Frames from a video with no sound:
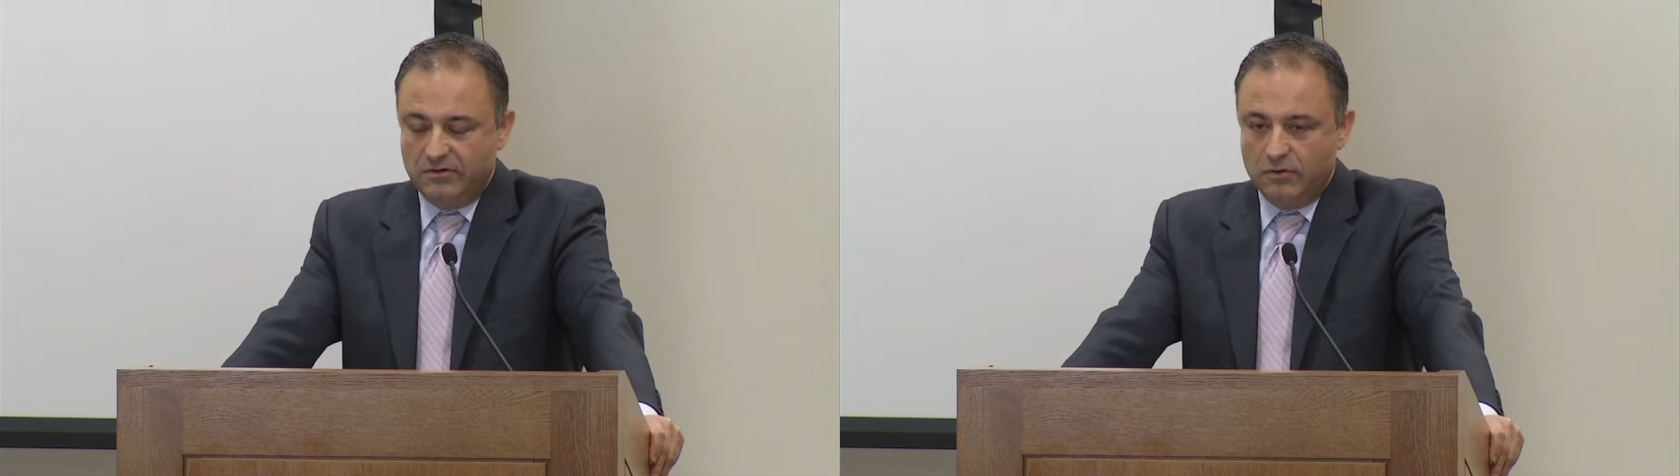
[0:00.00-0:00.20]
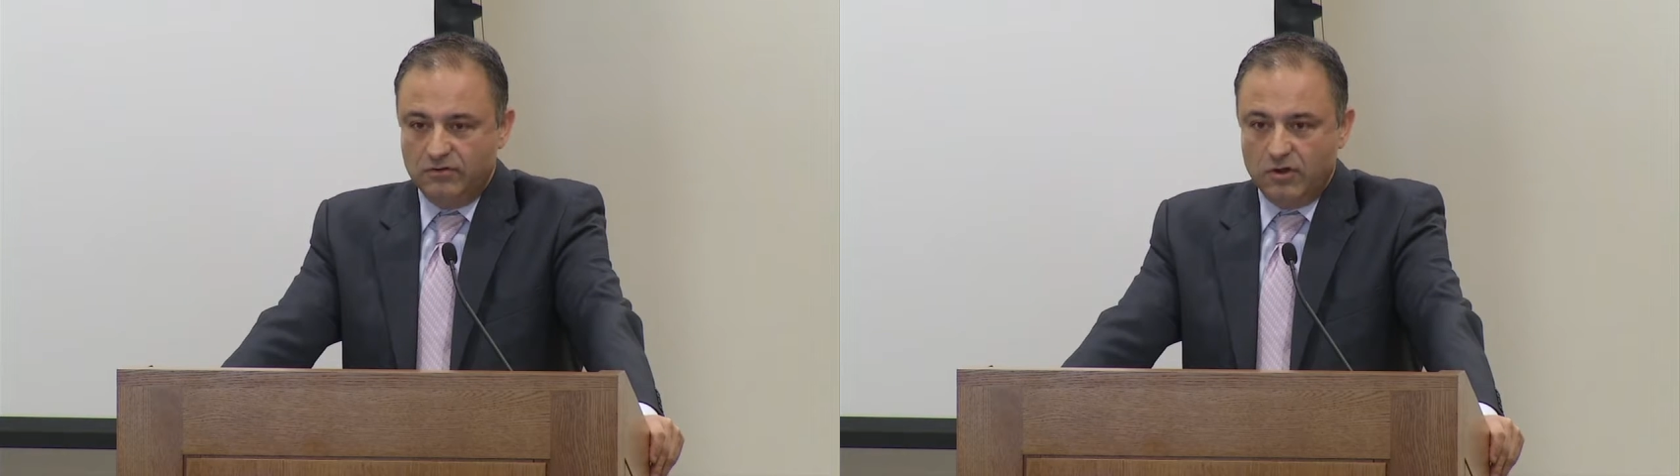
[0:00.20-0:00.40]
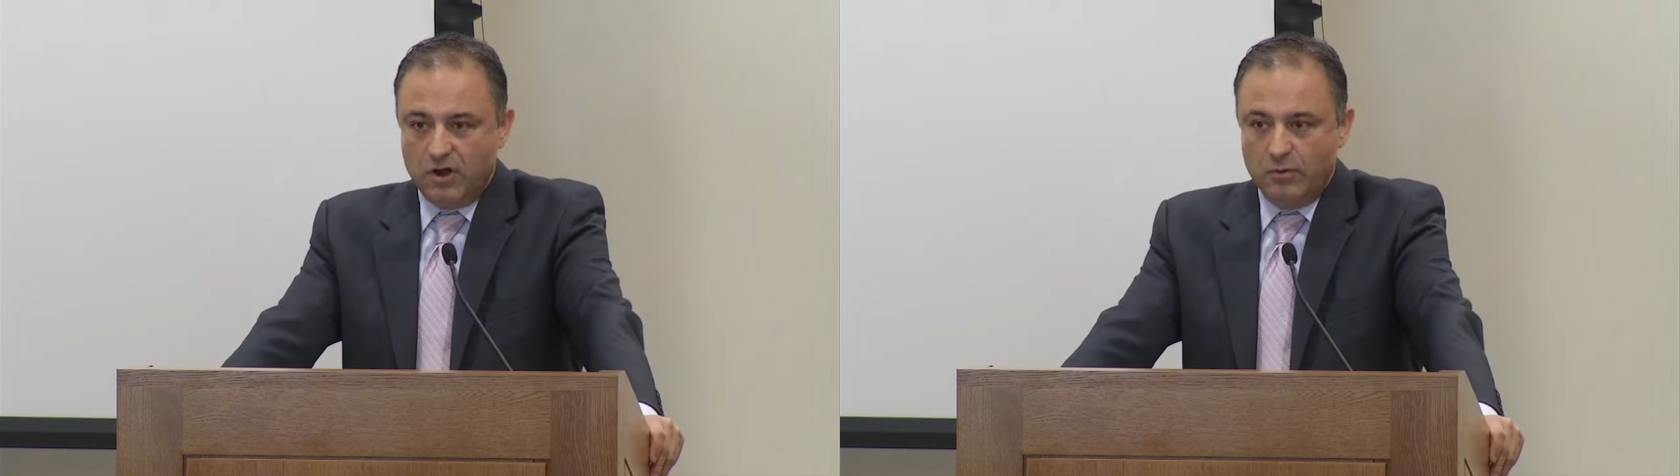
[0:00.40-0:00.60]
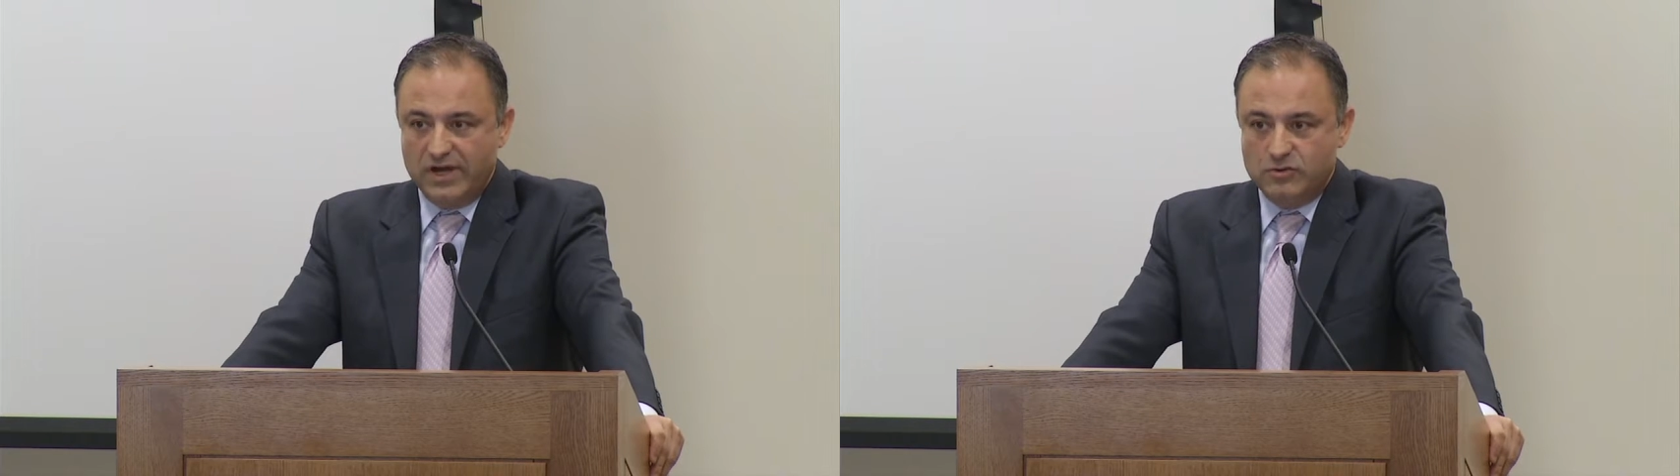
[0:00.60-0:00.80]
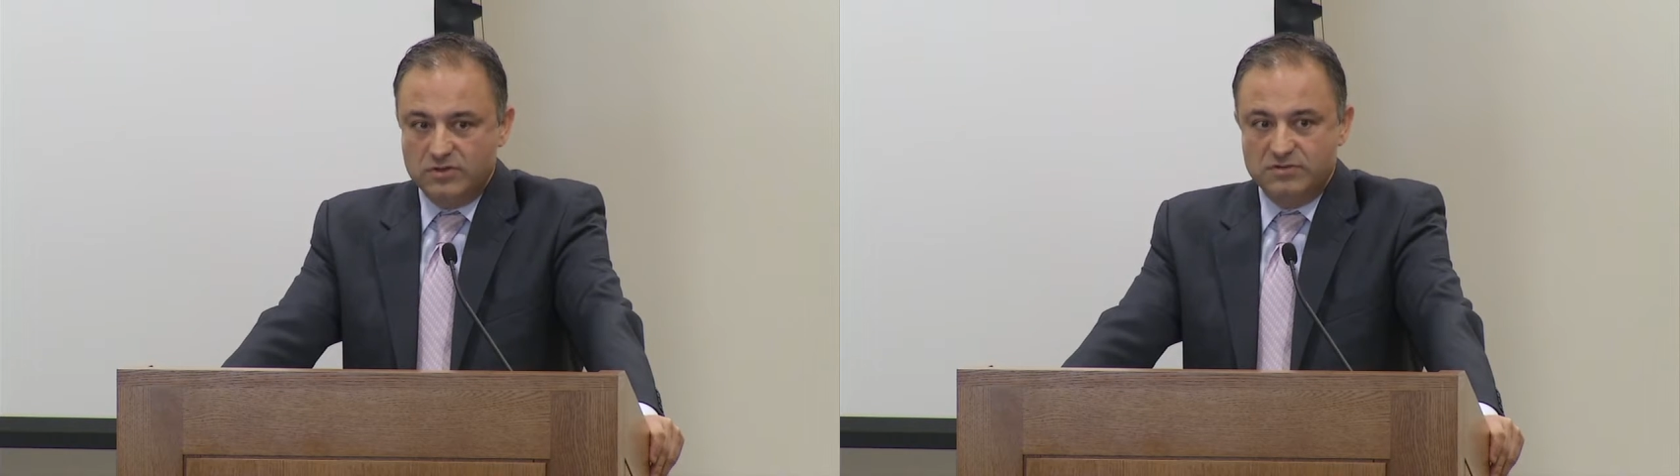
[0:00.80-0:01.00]
goes a long
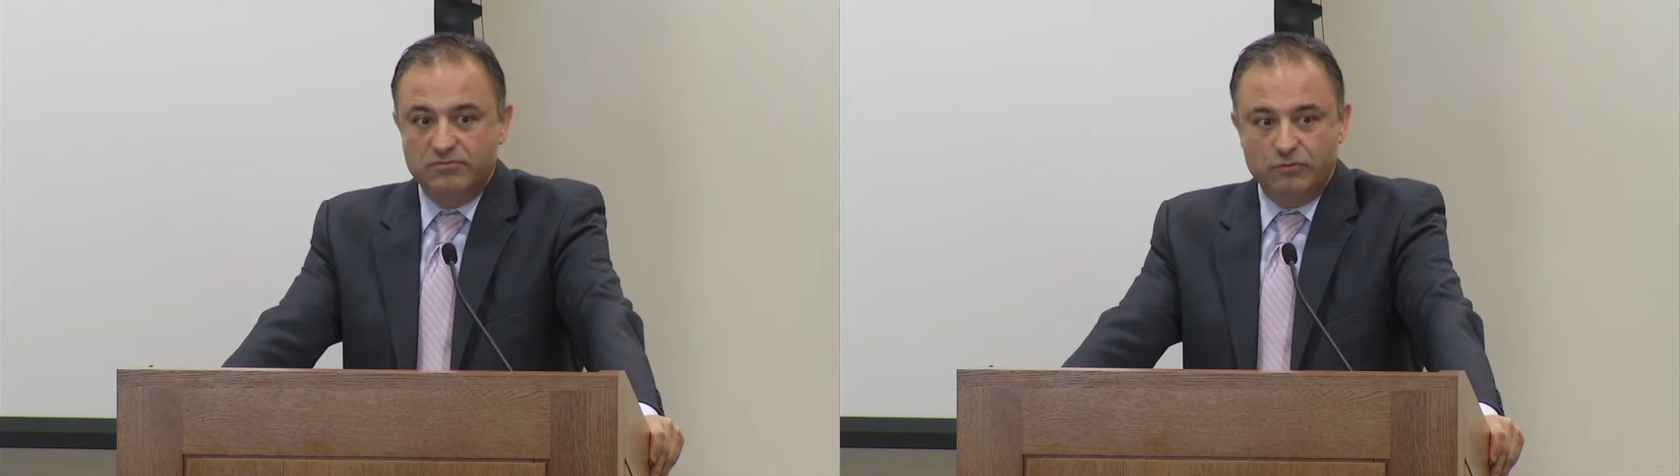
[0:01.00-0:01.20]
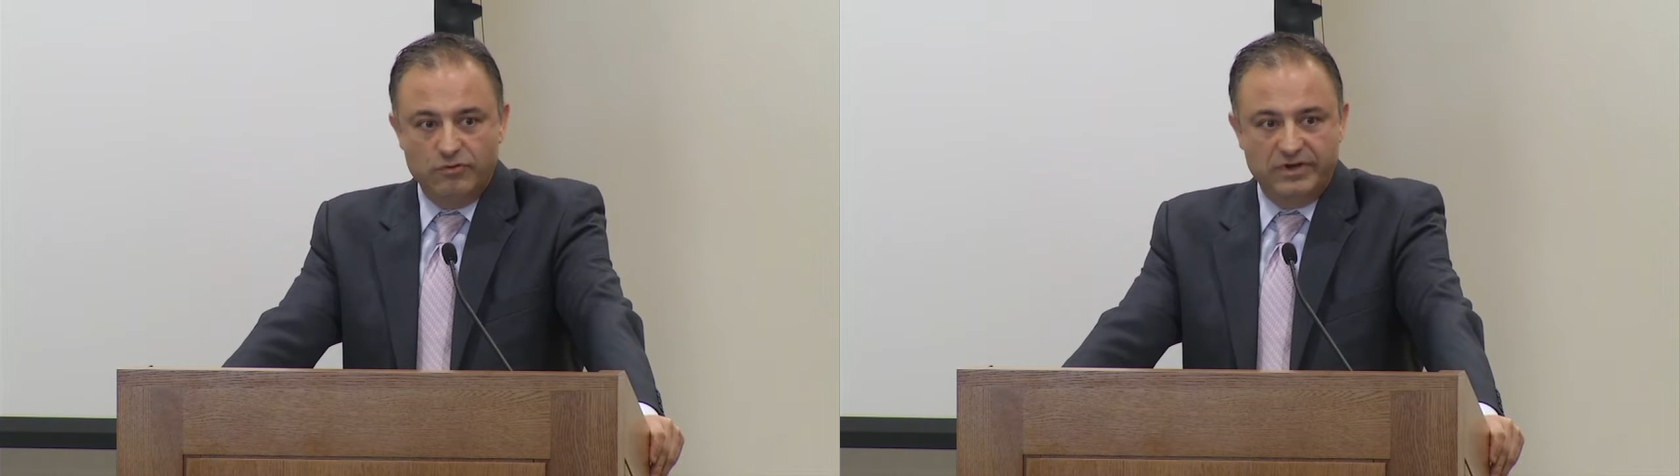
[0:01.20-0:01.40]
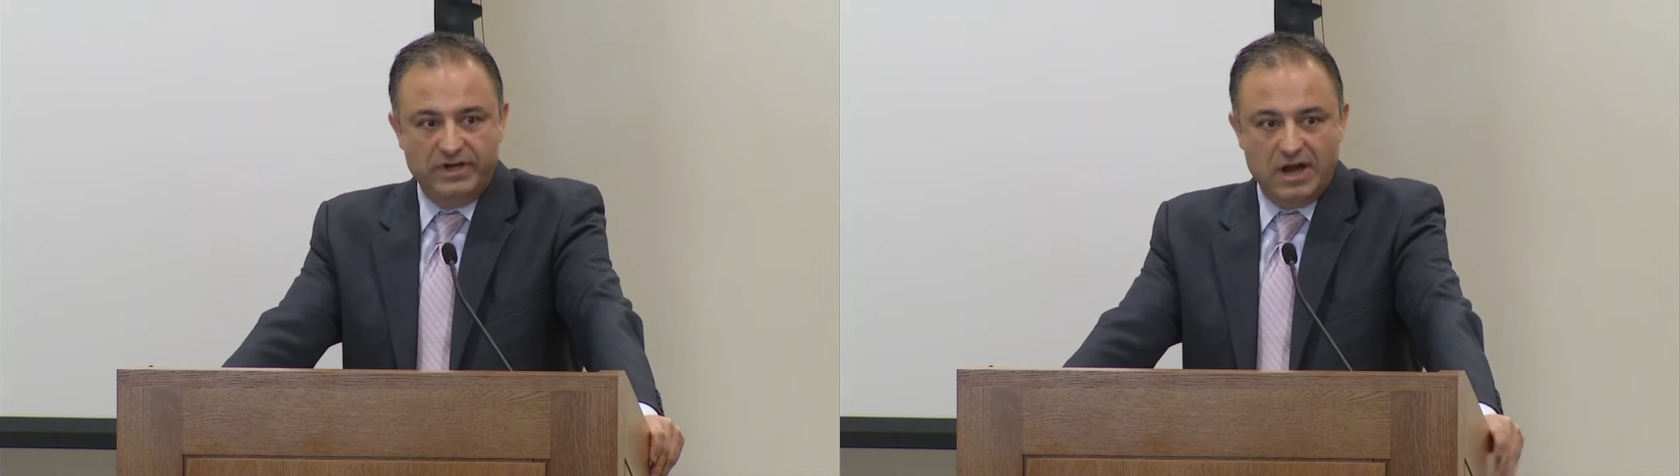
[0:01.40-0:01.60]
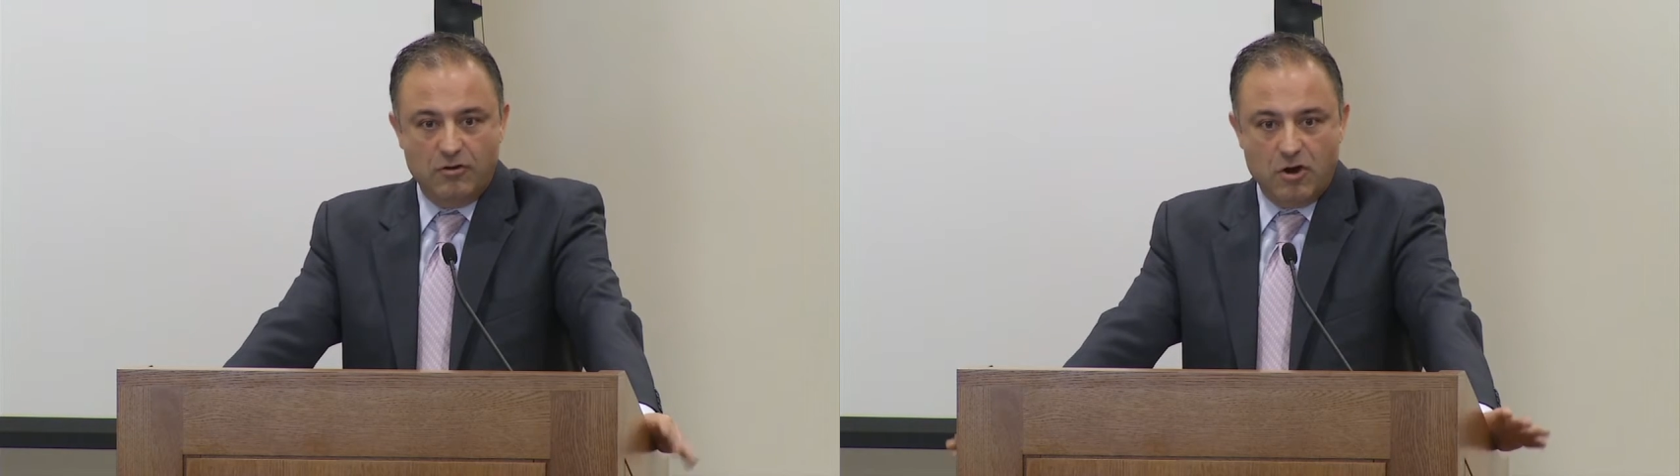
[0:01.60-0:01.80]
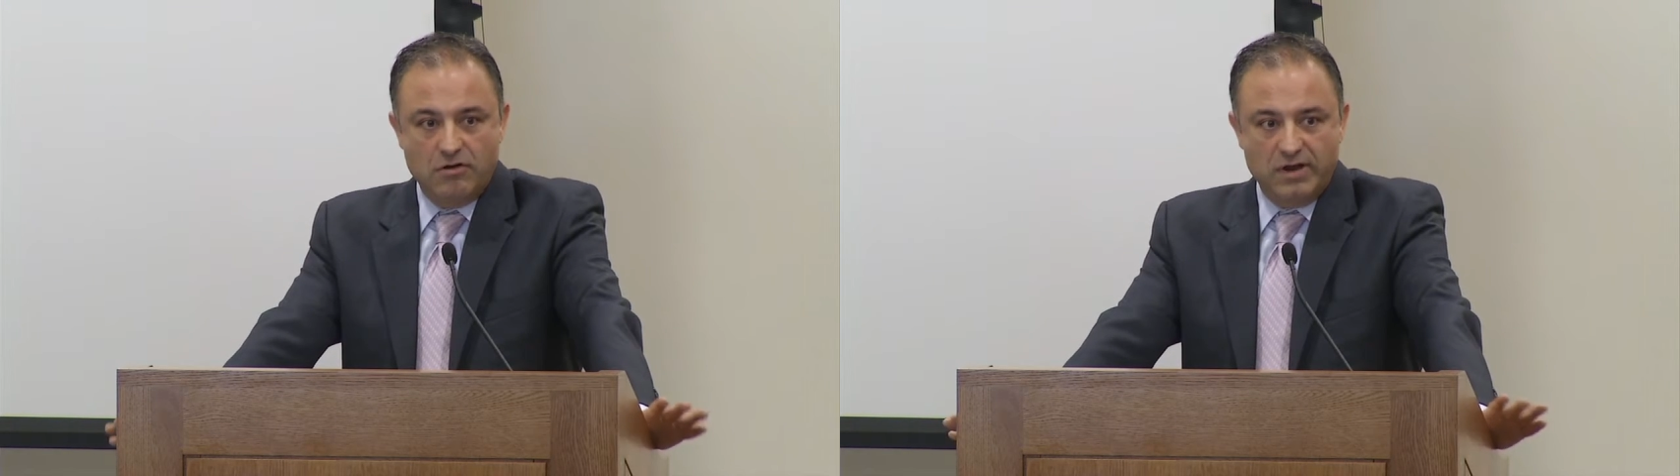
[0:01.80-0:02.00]
way towards improving
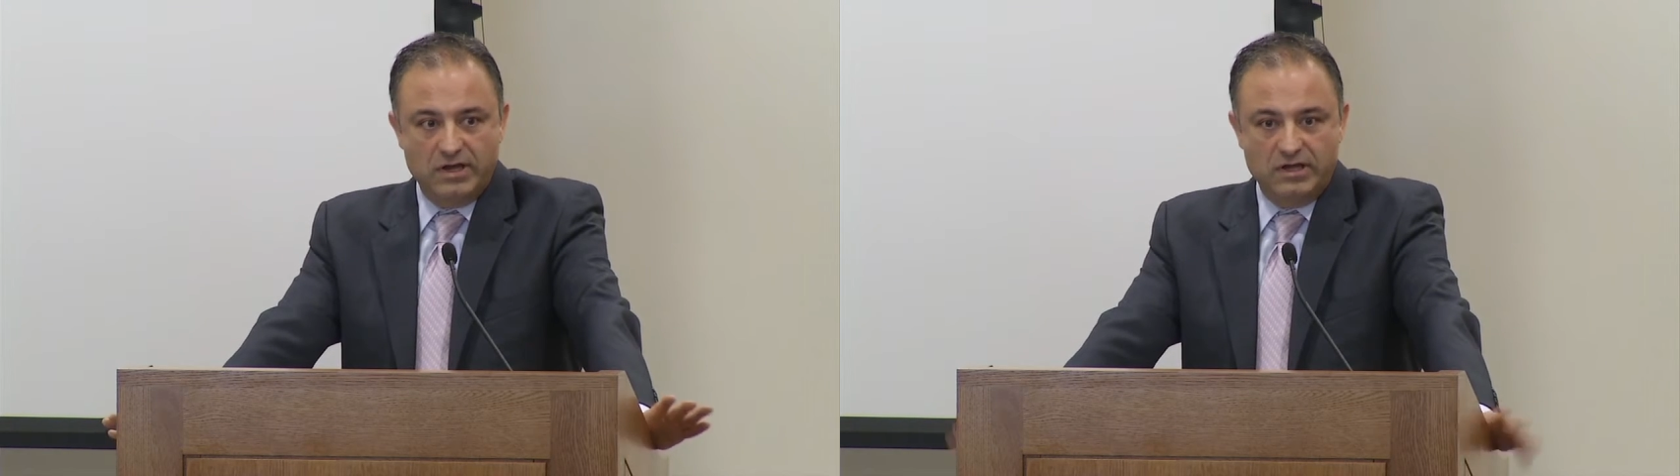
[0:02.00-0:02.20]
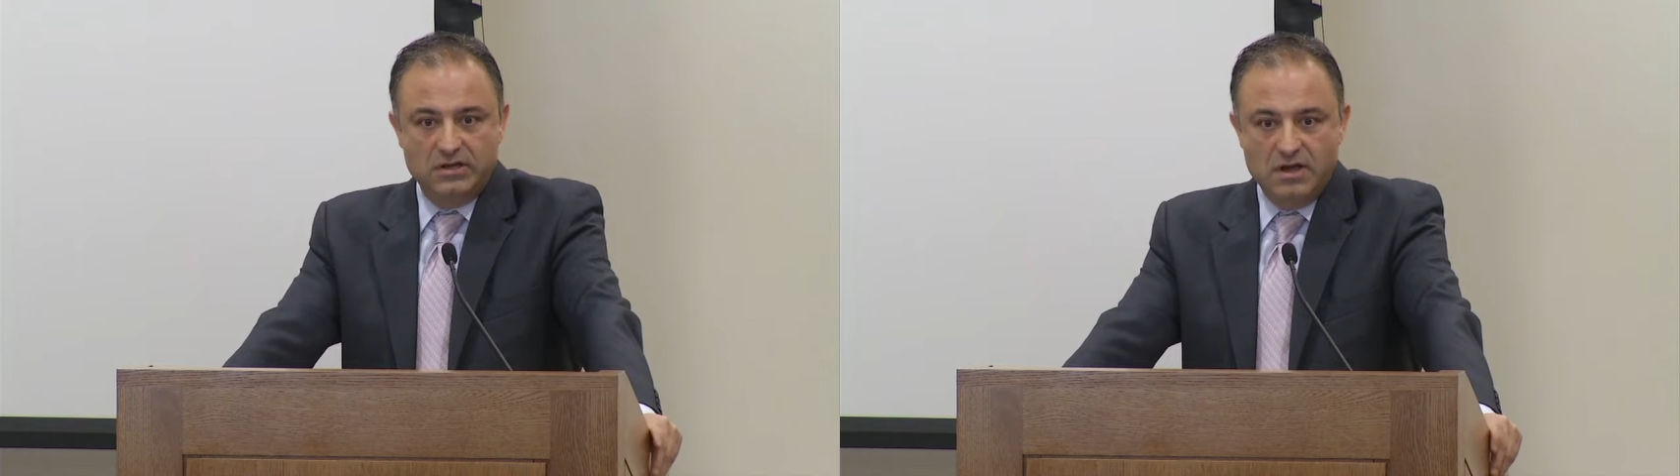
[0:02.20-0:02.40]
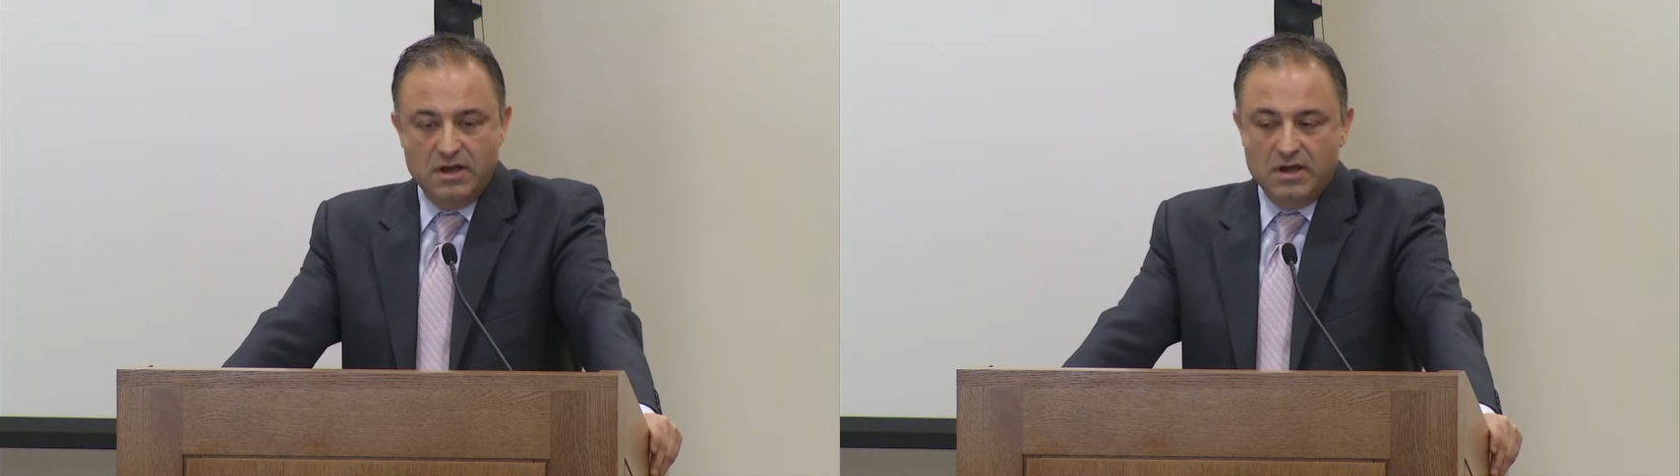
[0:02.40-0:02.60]
our already